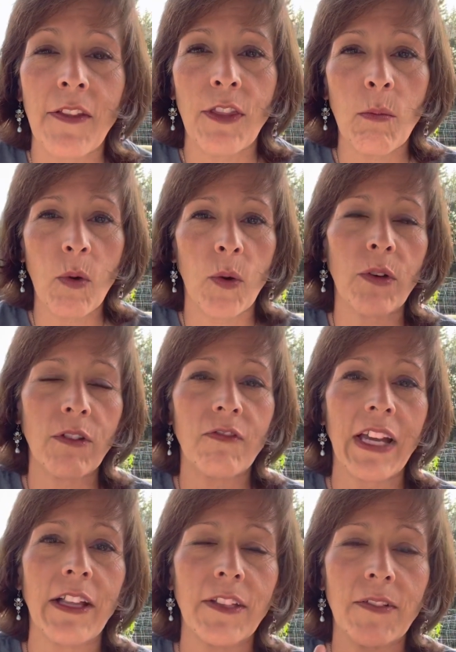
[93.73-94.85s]
the moral
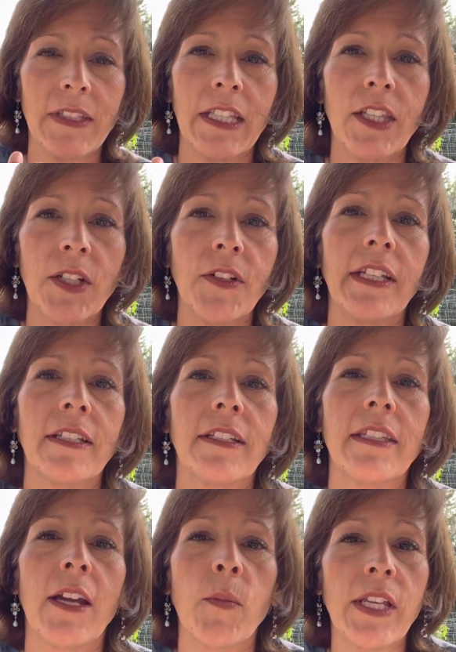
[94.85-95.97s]
values and learnings
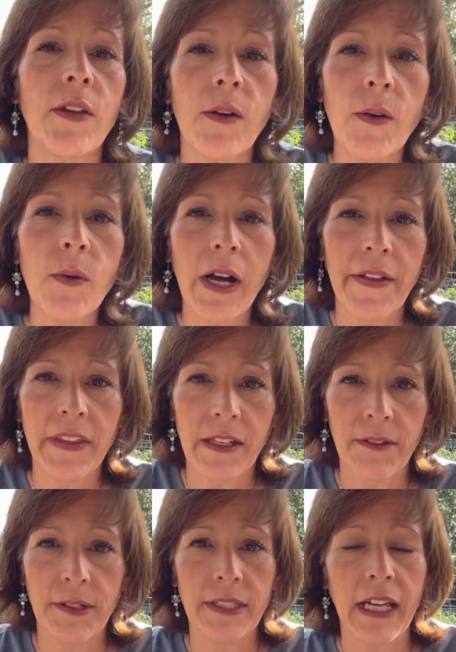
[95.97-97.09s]
that we know on the
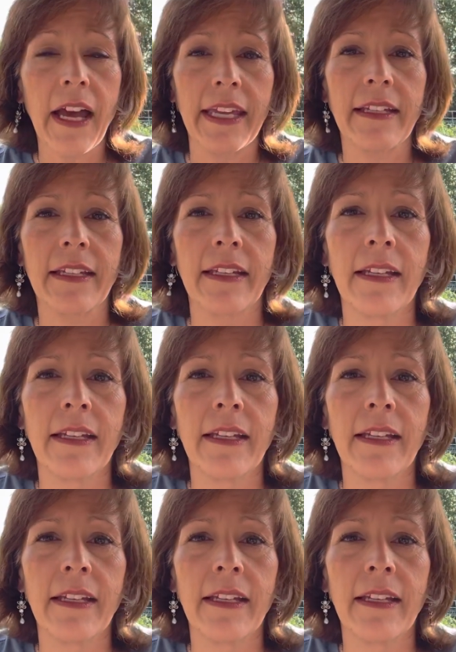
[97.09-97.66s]
other side.